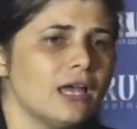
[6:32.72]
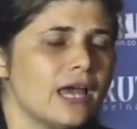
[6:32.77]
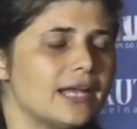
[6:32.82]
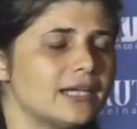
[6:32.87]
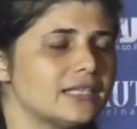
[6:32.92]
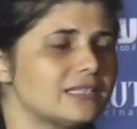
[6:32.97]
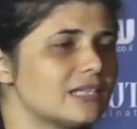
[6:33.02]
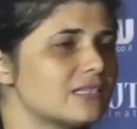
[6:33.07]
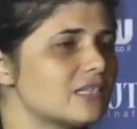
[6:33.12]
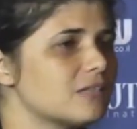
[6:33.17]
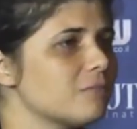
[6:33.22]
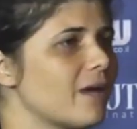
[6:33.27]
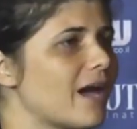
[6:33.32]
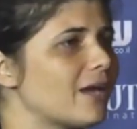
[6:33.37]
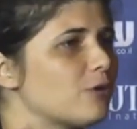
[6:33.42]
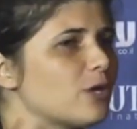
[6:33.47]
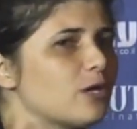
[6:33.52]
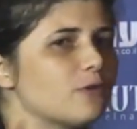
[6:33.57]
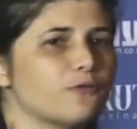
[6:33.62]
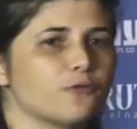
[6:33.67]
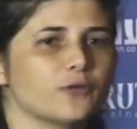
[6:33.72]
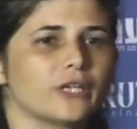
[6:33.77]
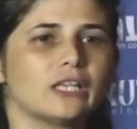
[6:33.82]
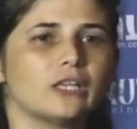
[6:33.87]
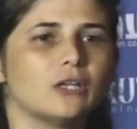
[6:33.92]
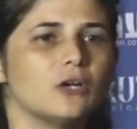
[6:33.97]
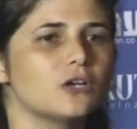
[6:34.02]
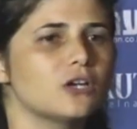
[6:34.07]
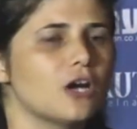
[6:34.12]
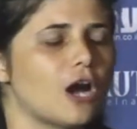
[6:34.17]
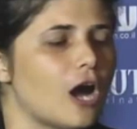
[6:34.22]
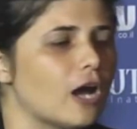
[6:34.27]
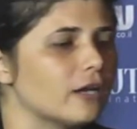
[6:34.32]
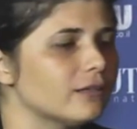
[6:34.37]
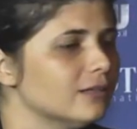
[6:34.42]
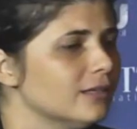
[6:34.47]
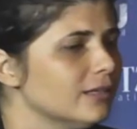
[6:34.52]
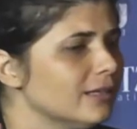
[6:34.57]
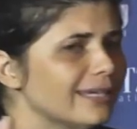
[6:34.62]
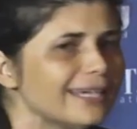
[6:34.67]
And it doesn't matter if we look
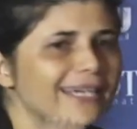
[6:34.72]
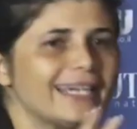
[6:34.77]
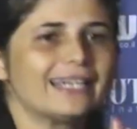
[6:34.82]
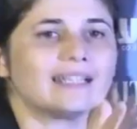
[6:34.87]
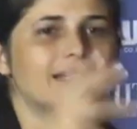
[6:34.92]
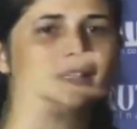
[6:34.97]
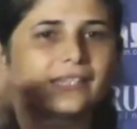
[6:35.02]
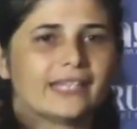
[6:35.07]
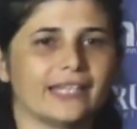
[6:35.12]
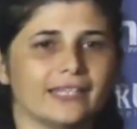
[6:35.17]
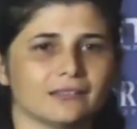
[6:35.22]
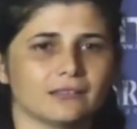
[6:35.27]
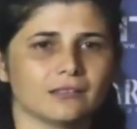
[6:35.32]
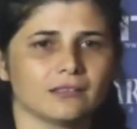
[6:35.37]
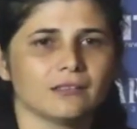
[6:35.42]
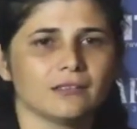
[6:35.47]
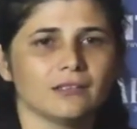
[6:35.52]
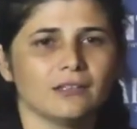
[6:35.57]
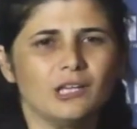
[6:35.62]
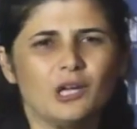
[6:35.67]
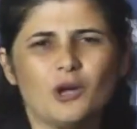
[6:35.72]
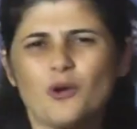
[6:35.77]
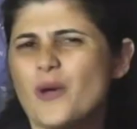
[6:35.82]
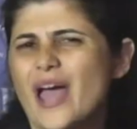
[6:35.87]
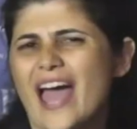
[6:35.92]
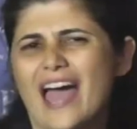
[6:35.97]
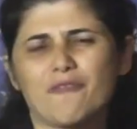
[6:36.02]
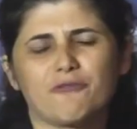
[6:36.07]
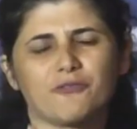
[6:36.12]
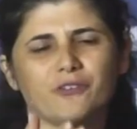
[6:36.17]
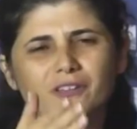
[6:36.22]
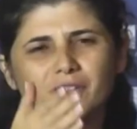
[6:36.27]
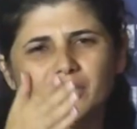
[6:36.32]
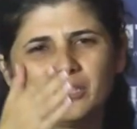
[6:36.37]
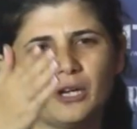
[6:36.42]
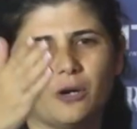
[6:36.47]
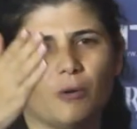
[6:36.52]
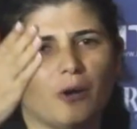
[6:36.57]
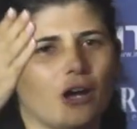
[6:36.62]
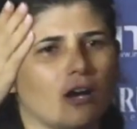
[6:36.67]
on England, who have,
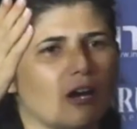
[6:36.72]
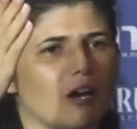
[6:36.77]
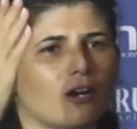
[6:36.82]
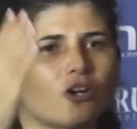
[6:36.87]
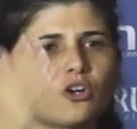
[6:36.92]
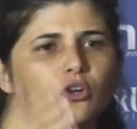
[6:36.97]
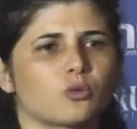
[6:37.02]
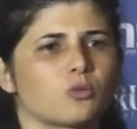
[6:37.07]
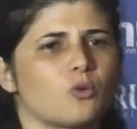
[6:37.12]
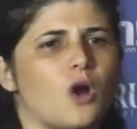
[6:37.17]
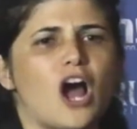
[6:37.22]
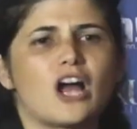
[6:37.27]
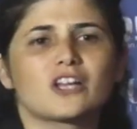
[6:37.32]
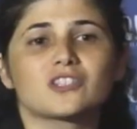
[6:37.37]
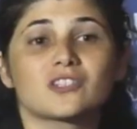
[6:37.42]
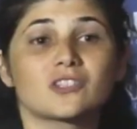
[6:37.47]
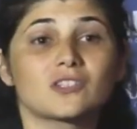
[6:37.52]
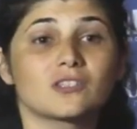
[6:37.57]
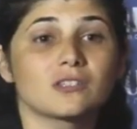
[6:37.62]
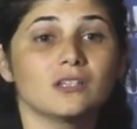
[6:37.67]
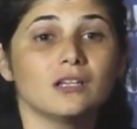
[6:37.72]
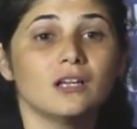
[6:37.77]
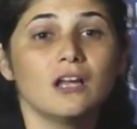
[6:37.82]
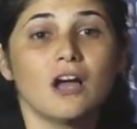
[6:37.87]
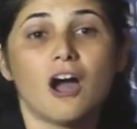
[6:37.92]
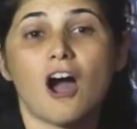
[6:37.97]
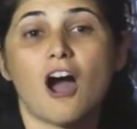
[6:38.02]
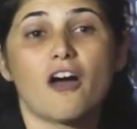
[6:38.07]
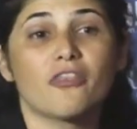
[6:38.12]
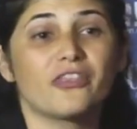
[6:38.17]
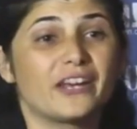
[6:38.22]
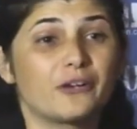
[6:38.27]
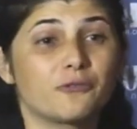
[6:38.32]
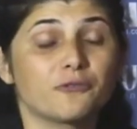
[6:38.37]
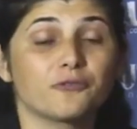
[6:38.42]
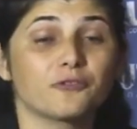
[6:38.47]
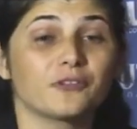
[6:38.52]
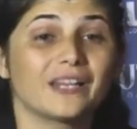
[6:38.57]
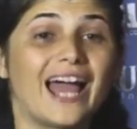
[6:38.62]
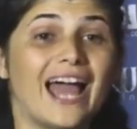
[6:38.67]
you know, a, a cross on
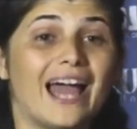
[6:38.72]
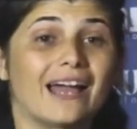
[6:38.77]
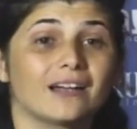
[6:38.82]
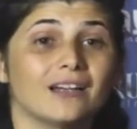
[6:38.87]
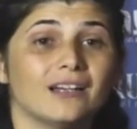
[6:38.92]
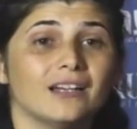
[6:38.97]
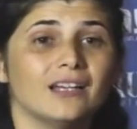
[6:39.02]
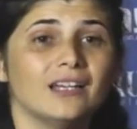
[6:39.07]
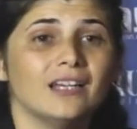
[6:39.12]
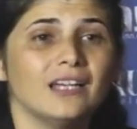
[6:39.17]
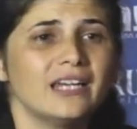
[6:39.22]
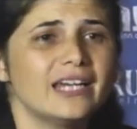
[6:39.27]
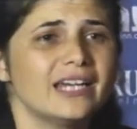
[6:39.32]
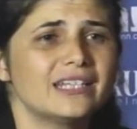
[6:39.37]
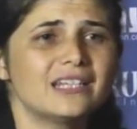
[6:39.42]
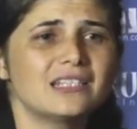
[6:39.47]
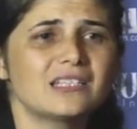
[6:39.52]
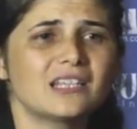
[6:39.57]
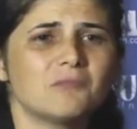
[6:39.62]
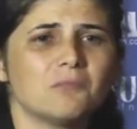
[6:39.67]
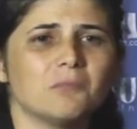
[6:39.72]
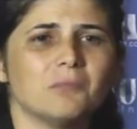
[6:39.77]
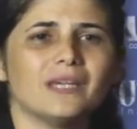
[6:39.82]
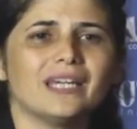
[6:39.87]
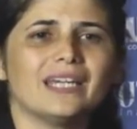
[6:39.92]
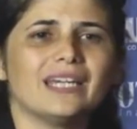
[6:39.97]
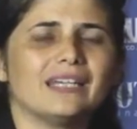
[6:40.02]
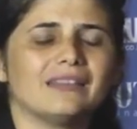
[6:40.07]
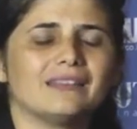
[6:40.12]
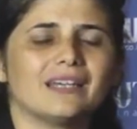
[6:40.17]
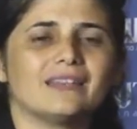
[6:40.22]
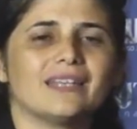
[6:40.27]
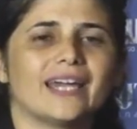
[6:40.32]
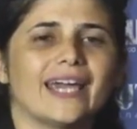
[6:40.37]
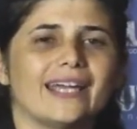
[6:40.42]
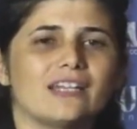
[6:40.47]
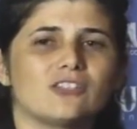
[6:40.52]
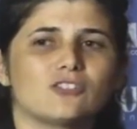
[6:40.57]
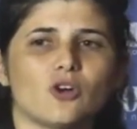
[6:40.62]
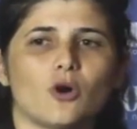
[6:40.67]
their flag. It doesn't mean that
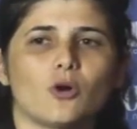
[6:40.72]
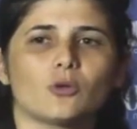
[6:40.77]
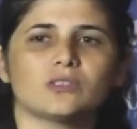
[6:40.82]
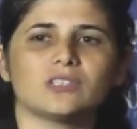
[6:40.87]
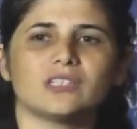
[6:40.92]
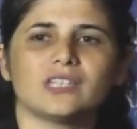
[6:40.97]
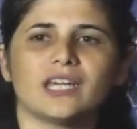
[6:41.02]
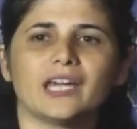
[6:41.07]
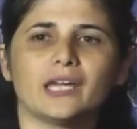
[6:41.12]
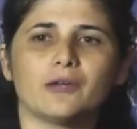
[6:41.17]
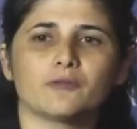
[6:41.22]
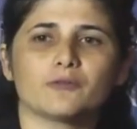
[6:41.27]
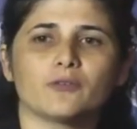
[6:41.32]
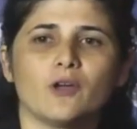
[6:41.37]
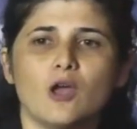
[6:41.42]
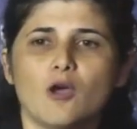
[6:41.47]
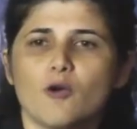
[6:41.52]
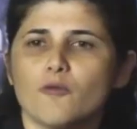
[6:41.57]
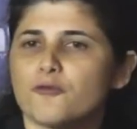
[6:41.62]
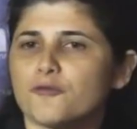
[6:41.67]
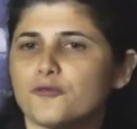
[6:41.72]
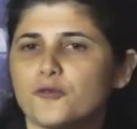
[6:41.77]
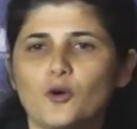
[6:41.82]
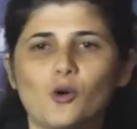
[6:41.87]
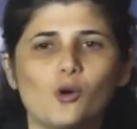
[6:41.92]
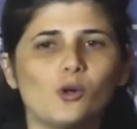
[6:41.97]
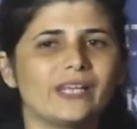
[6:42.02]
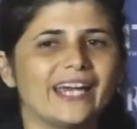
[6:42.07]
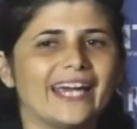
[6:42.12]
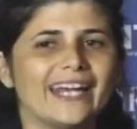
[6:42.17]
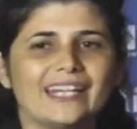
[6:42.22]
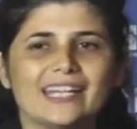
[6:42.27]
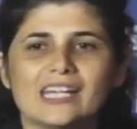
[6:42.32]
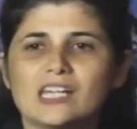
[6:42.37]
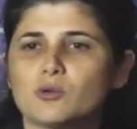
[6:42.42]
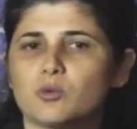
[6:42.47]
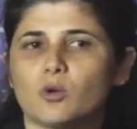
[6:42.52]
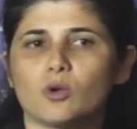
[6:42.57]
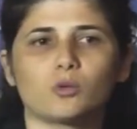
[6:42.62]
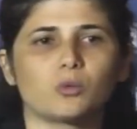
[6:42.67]
they don't give full and
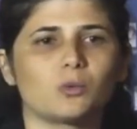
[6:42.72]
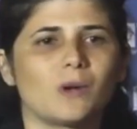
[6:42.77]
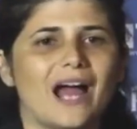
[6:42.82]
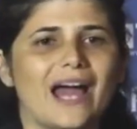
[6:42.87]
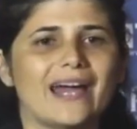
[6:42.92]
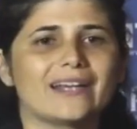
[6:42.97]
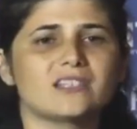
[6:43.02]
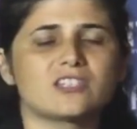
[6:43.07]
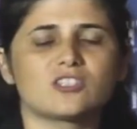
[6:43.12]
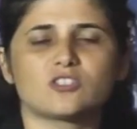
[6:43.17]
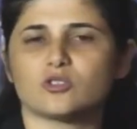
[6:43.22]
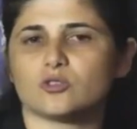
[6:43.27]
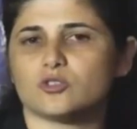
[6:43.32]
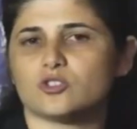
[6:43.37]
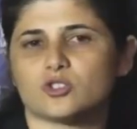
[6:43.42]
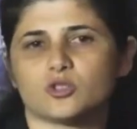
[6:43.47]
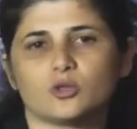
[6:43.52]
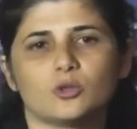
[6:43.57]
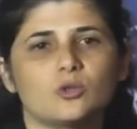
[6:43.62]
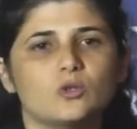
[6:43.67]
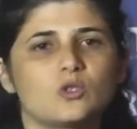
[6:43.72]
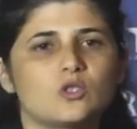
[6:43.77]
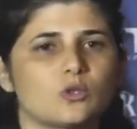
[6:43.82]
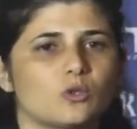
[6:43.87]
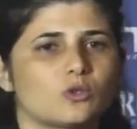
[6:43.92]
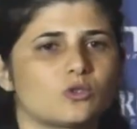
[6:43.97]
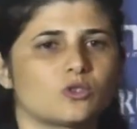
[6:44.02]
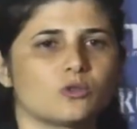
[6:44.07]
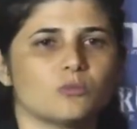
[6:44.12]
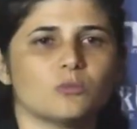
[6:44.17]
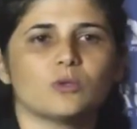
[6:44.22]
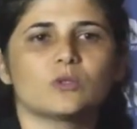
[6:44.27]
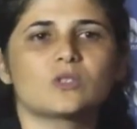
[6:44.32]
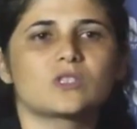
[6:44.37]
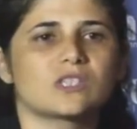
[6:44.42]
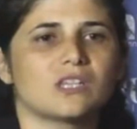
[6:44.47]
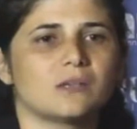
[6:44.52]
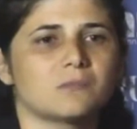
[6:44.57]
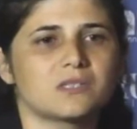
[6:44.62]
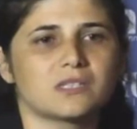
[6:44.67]
equal rights to Jews or to
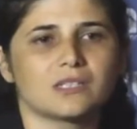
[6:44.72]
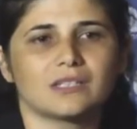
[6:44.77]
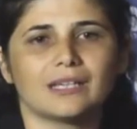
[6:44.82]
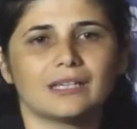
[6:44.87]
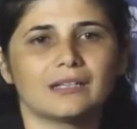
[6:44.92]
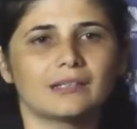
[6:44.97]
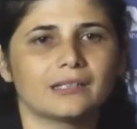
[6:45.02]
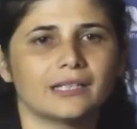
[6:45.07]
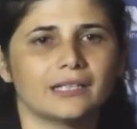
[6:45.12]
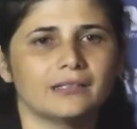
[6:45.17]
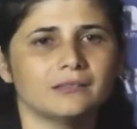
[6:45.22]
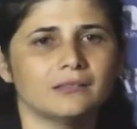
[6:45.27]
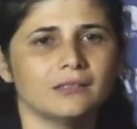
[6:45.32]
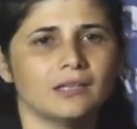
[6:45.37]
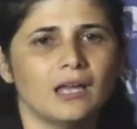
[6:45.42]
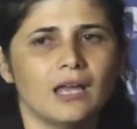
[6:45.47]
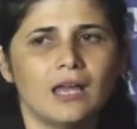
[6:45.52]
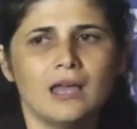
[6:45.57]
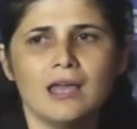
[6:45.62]
Muslims in England.